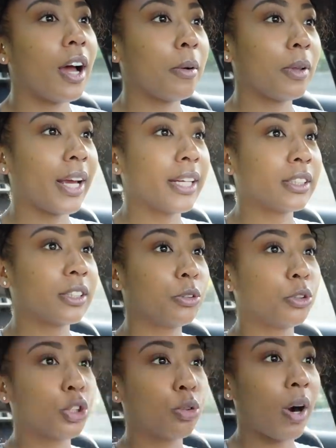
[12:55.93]
I would like
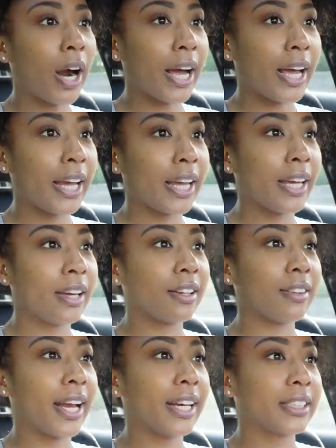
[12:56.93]
to try
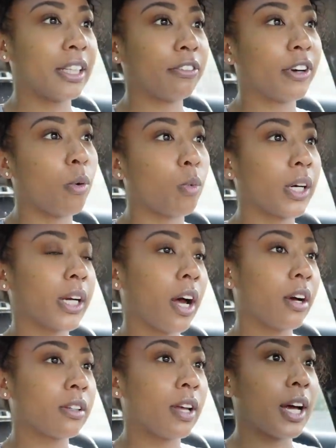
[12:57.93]
like different
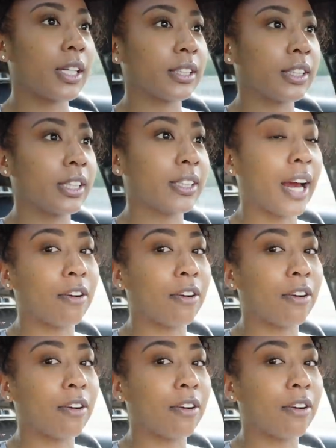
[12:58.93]
workout classes.